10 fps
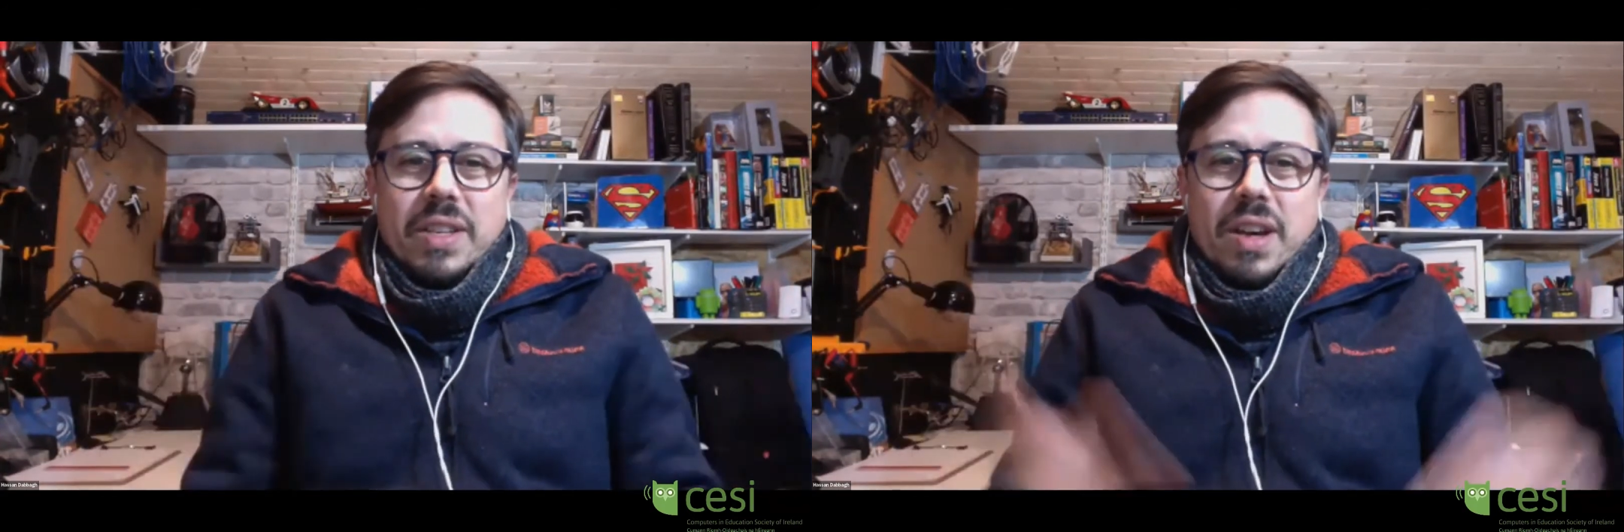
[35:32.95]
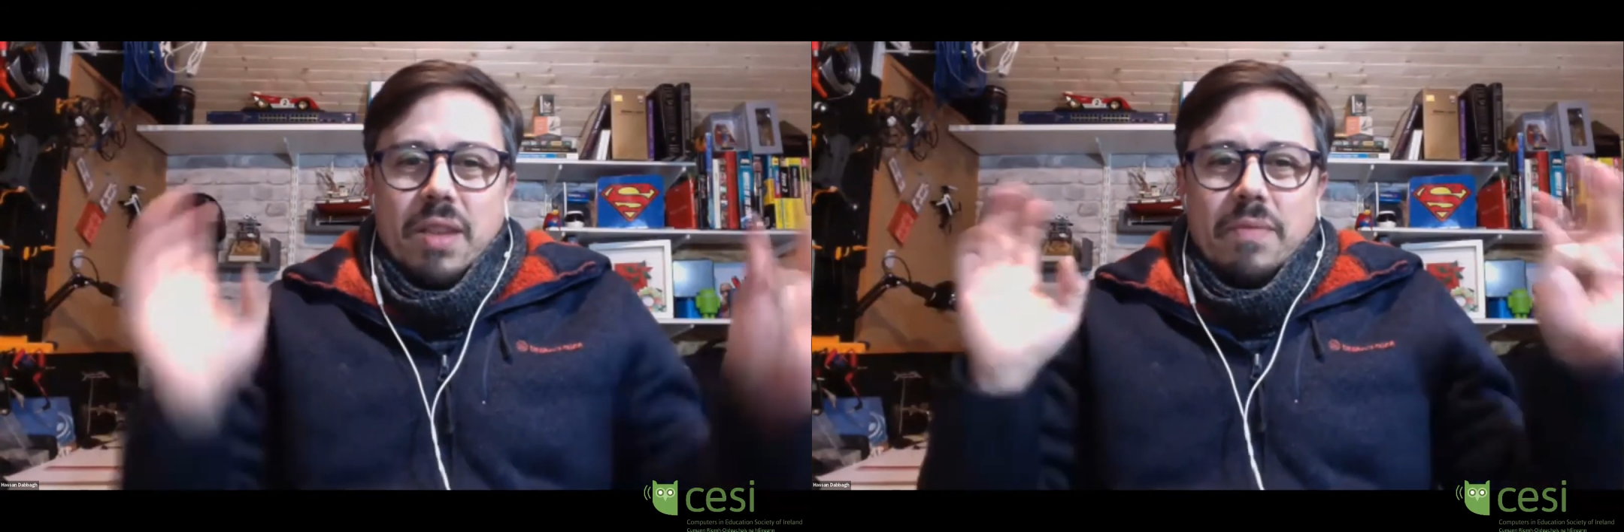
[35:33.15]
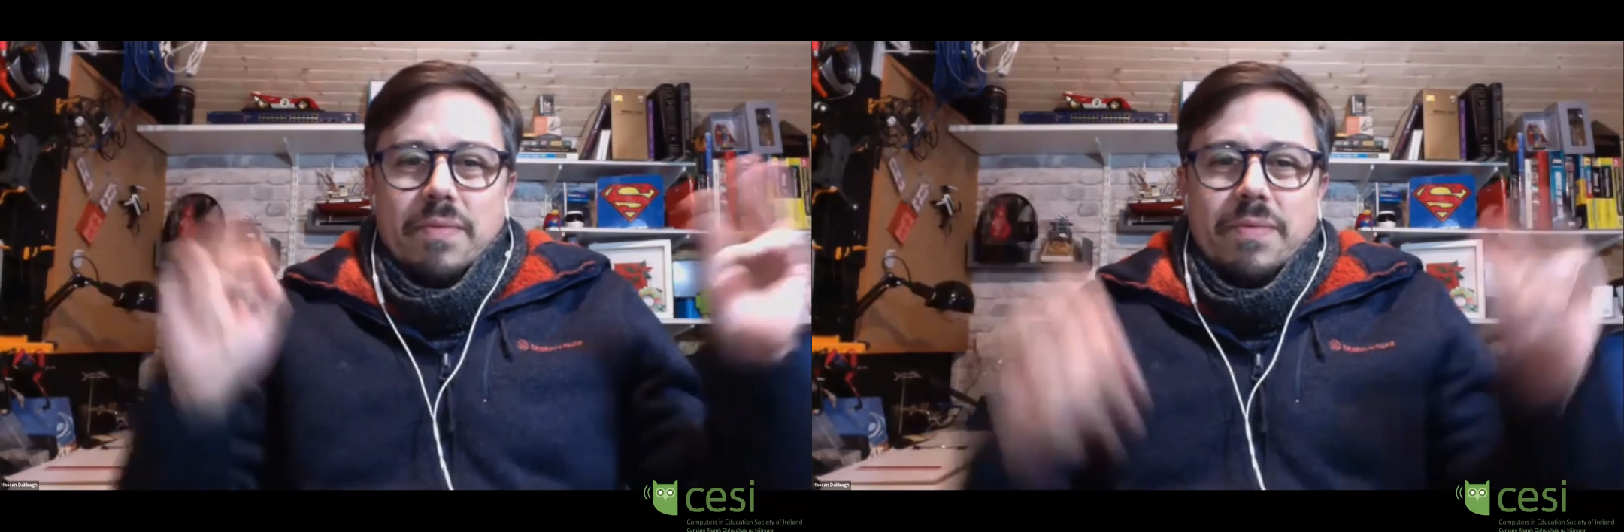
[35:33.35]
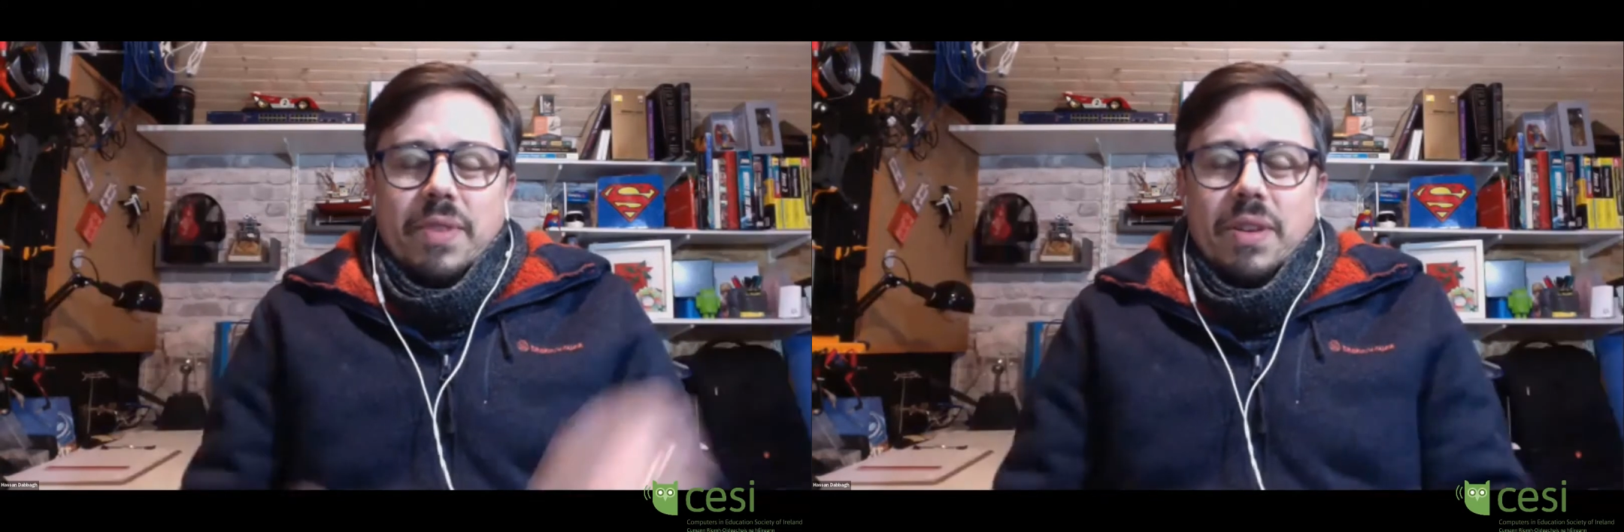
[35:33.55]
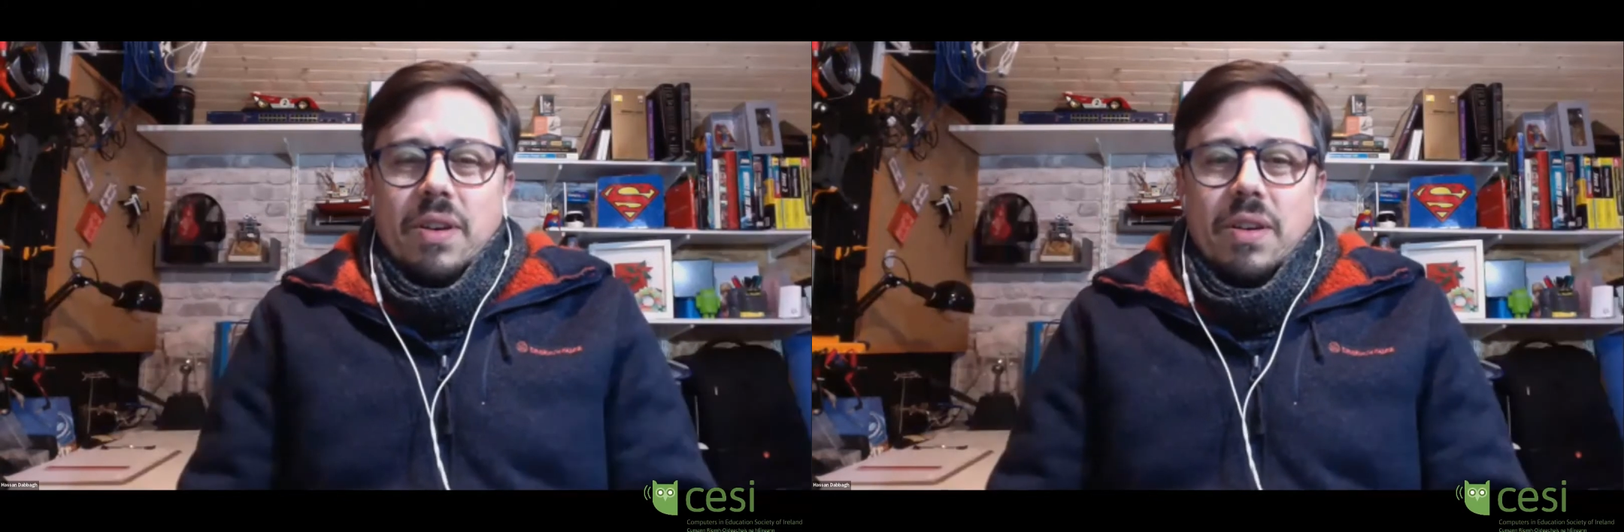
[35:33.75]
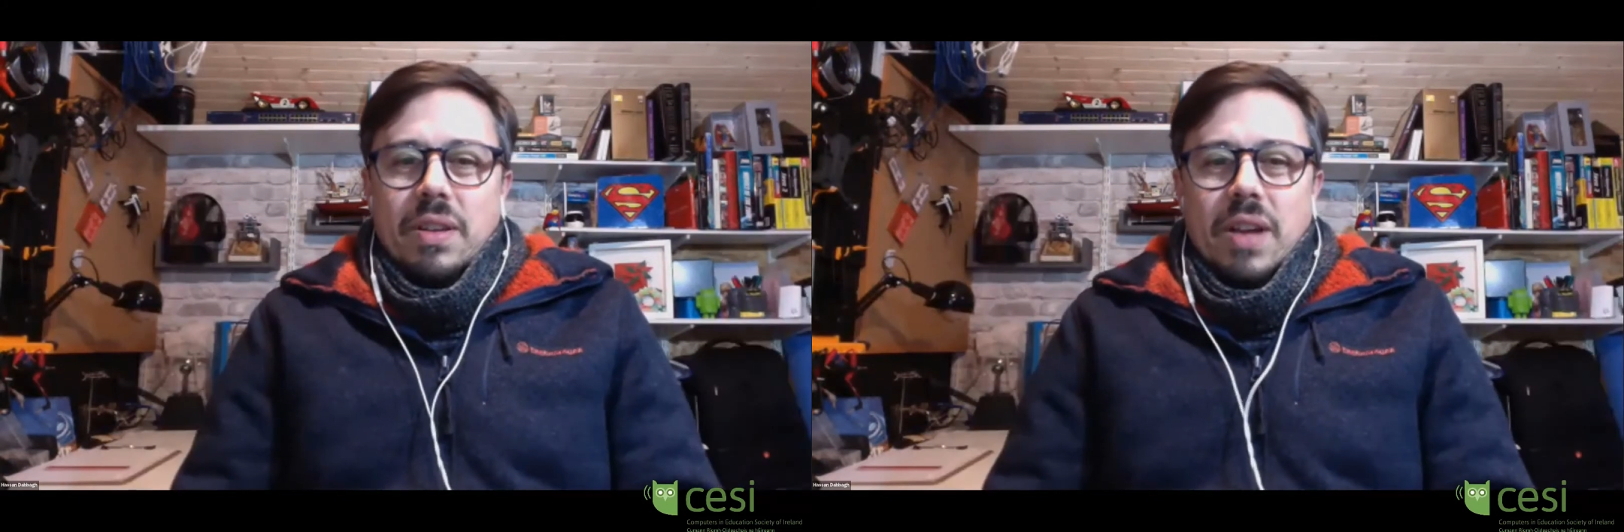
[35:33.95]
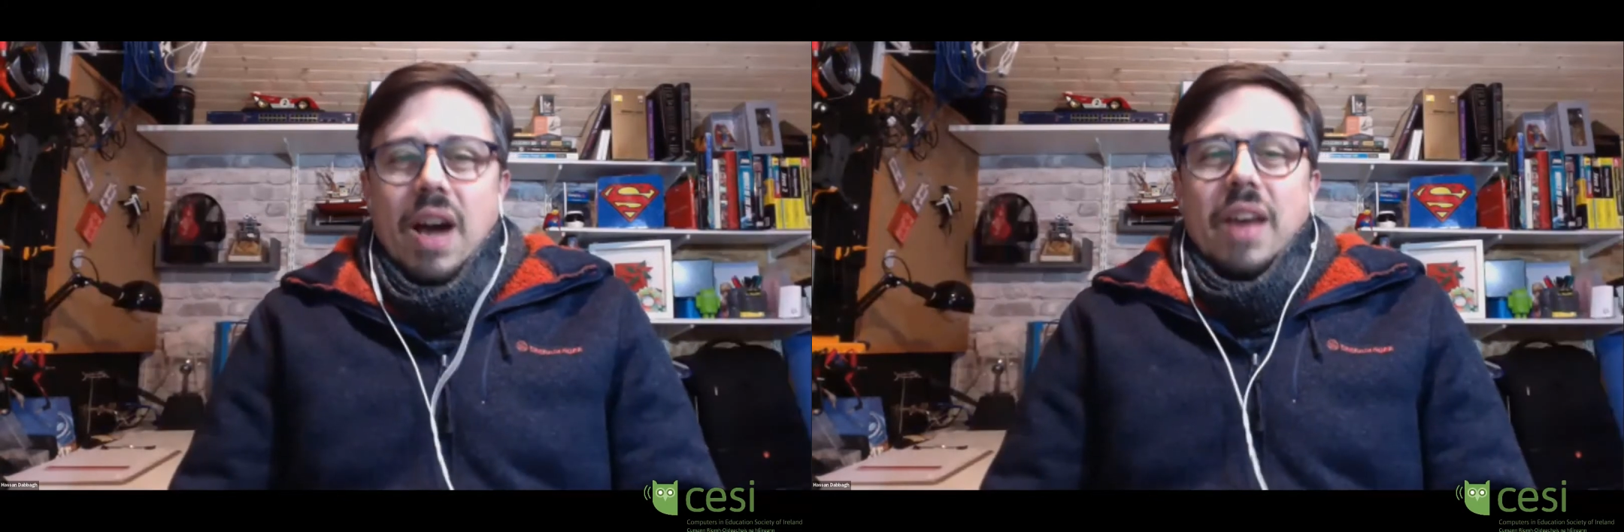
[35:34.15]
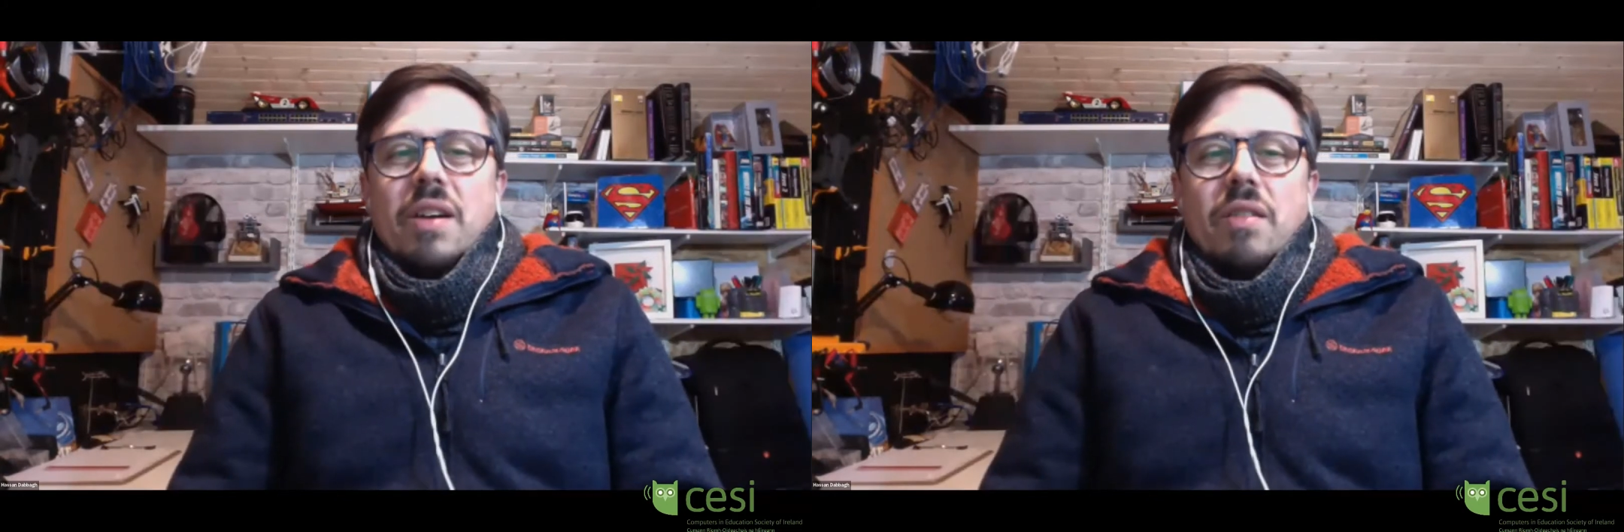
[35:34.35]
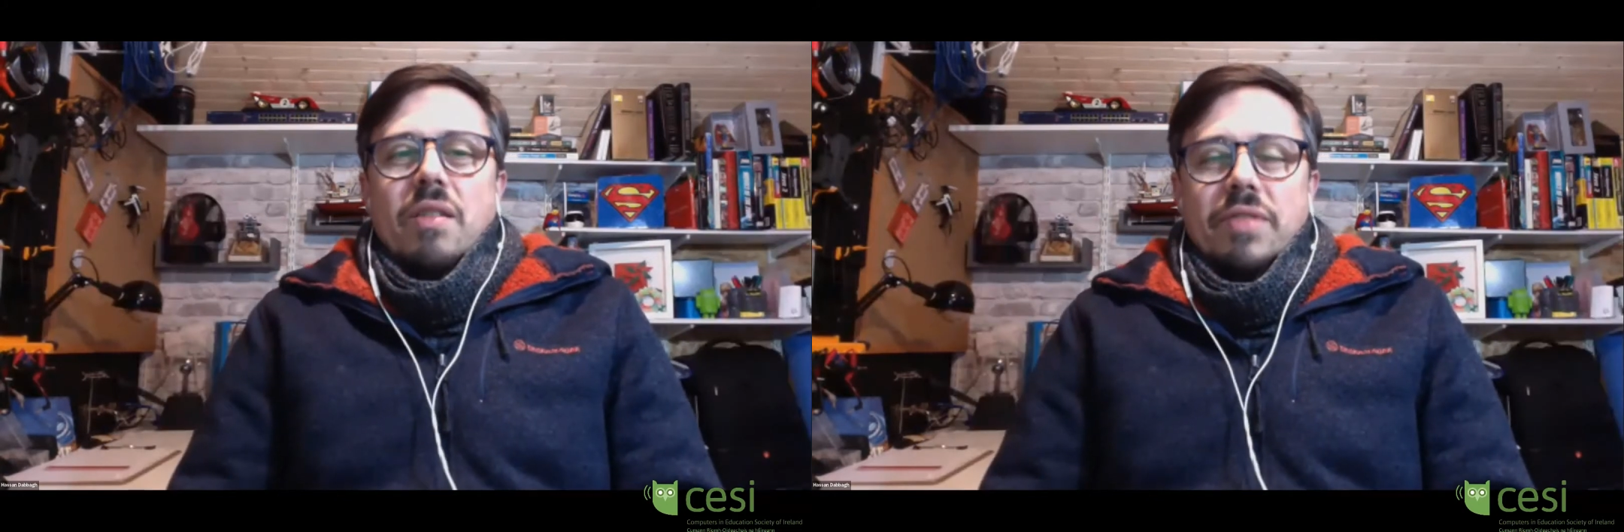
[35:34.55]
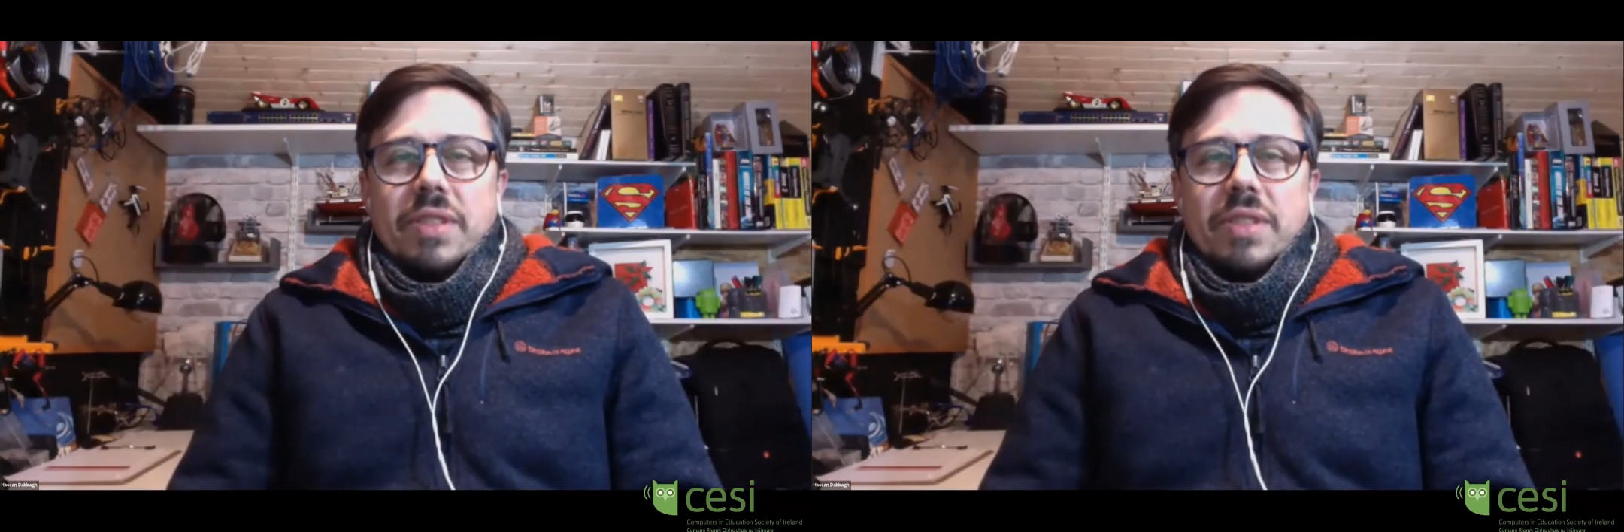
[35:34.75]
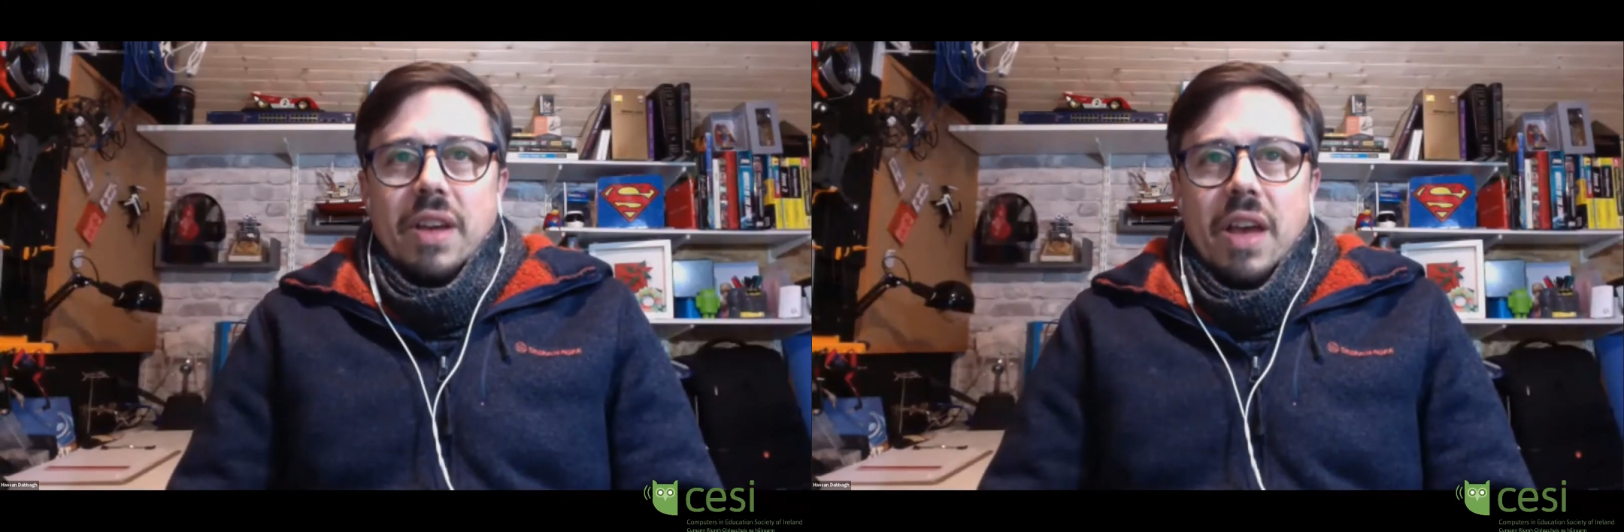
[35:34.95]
guy, I know everything.